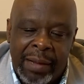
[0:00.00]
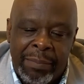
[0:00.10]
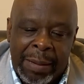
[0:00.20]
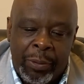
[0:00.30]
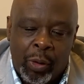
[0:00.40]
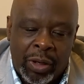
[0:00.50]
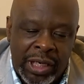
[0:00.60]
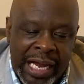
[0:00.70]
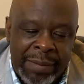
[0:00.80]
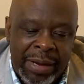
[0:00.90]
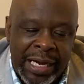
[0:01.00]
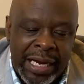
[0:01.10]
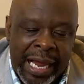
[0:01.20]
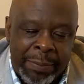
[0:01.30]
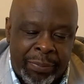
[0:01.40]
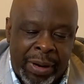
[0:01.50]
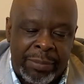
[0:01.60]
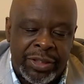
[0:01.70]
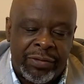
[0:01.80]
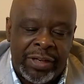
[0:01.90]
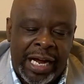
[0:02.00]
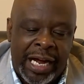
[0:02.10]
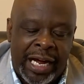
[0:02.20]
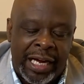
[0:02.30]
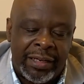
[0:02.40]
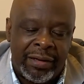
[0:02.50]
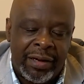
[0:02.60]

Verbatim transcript: by proclaiming a promise of God